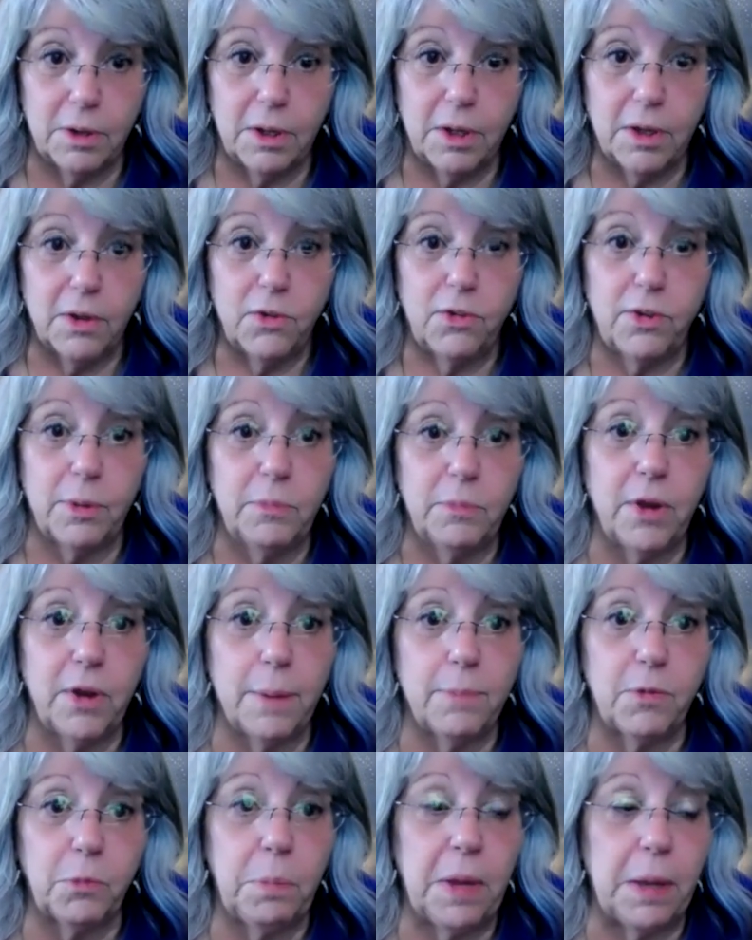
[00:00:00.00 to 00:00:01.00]

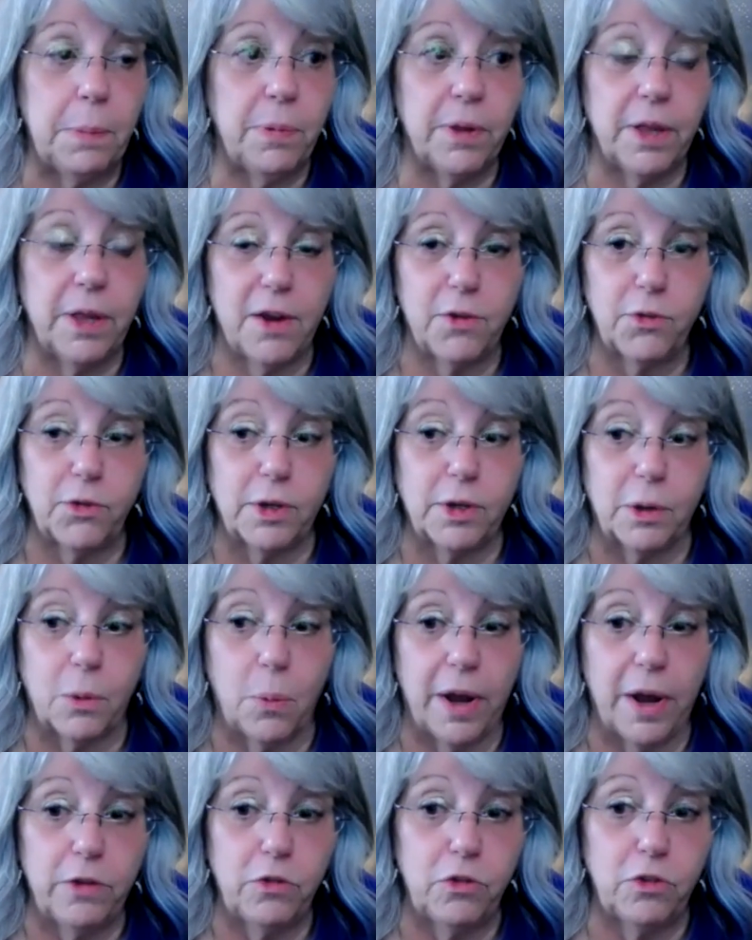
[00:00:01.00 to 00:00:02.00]
Sometimes people ask a
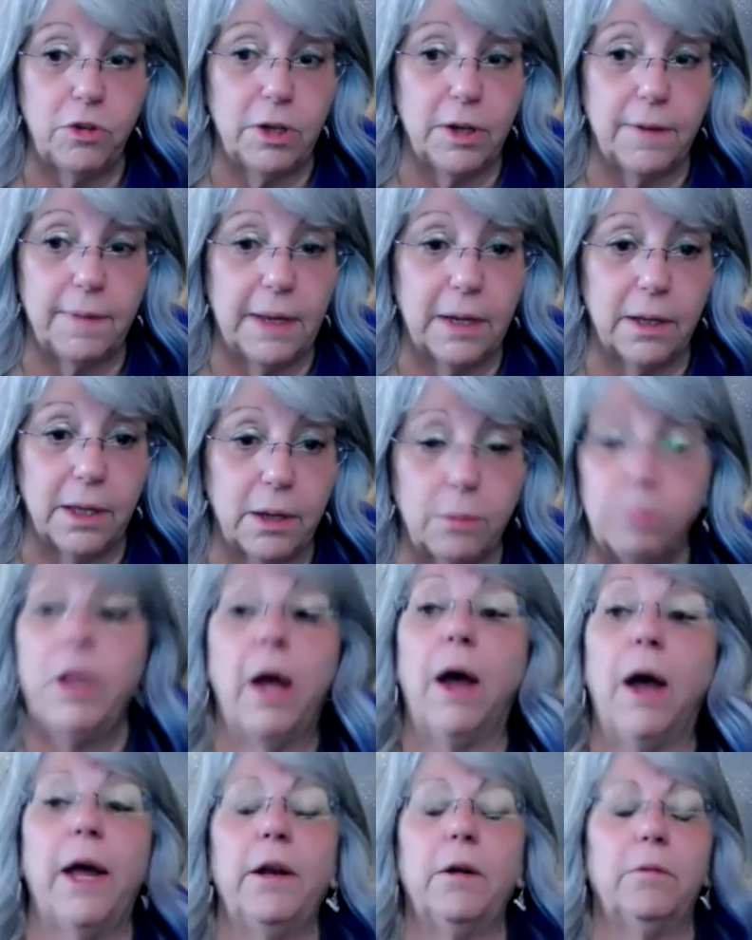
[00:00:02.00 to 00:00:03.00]
question and they're like,
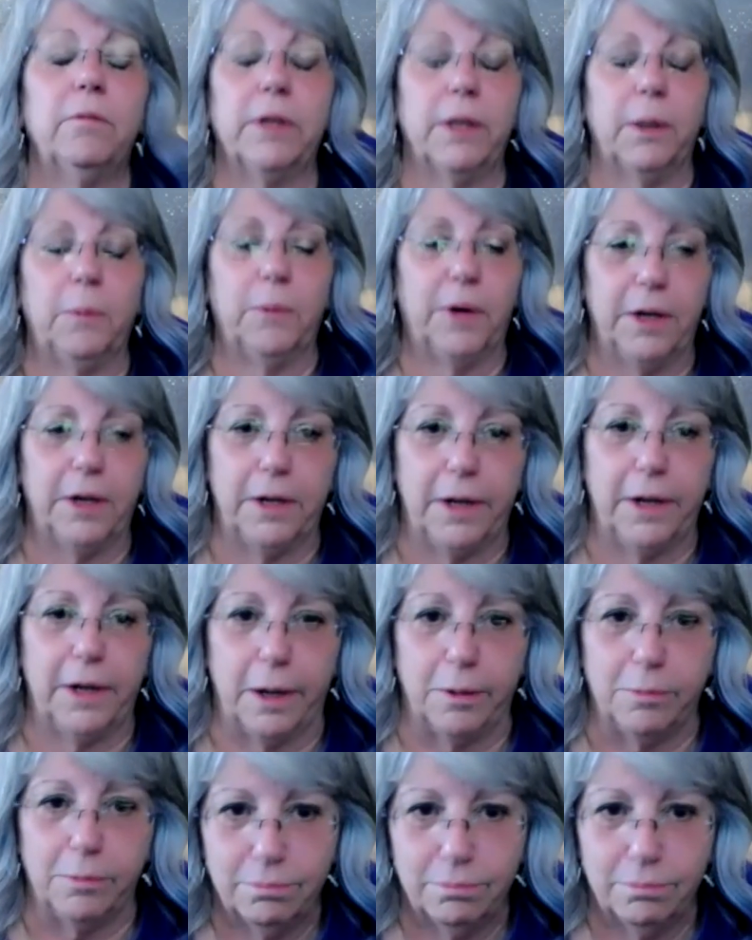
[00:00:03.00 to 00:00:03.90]
no, I don't really want to know,